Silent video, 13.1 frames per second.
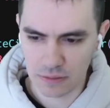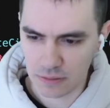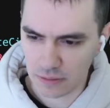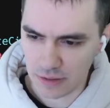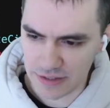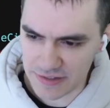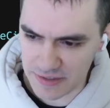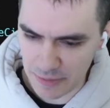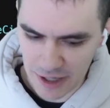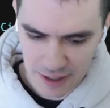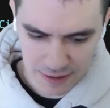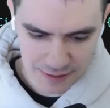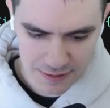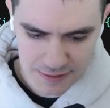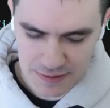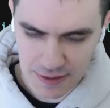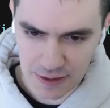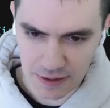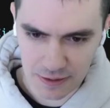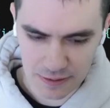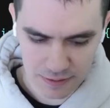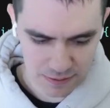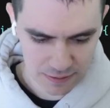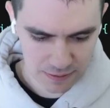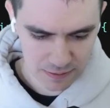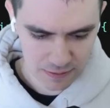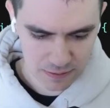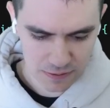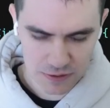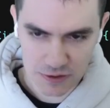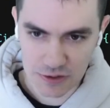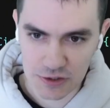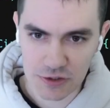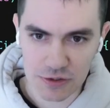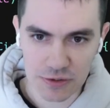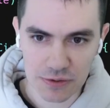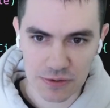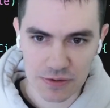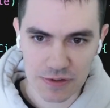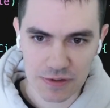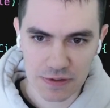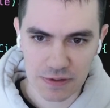I hit some hotkeys there. Shoot.